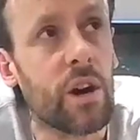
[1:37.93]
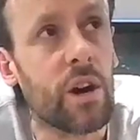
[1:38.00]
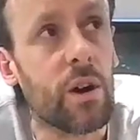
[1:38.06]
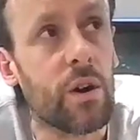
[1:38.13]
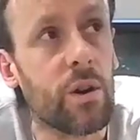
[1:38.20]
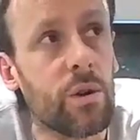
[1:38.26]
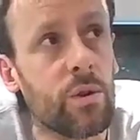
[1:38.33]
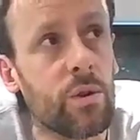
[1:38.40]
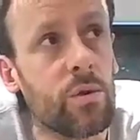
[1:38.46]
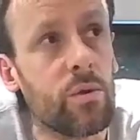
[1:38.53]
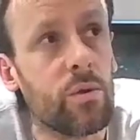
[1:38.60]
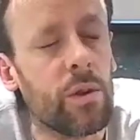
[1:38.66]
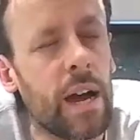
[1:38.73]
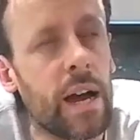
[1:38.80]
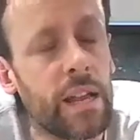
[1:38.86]

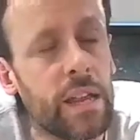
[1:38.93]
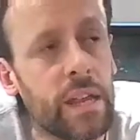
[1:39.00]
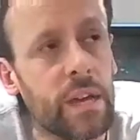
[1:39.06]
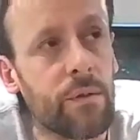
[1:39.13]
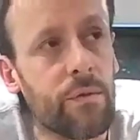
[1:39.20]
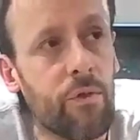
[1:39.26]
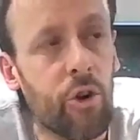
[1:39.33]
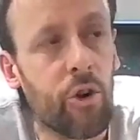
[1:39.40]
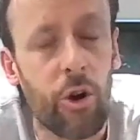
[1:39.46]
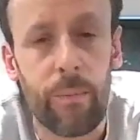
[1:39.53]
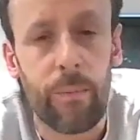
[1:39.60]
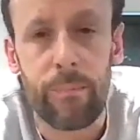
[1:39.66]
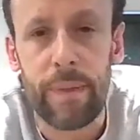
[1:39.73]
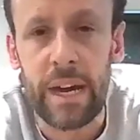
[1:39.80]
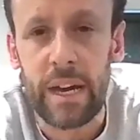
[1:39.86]
go anything
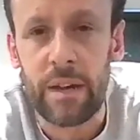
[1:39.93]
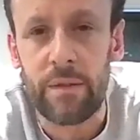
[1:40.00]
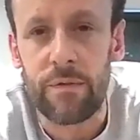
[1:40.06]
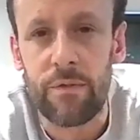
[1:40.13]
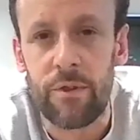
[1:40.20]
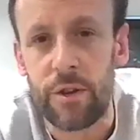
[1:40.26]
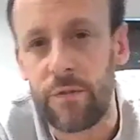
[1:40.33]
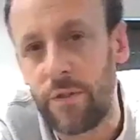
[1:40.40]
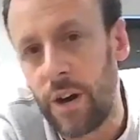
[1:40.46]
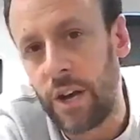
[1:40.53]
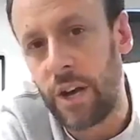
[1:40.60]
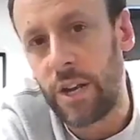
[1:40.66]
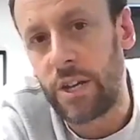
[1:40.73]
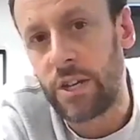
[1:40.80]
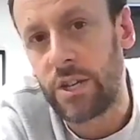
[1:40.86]
from being fully
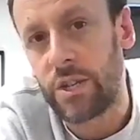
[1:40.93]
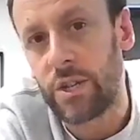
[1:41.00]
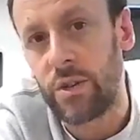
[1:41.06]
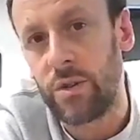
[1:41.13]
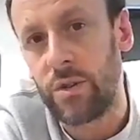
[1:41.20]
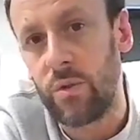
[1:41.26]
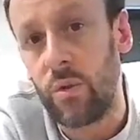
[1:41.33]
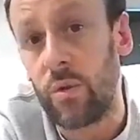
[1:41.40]
furnished to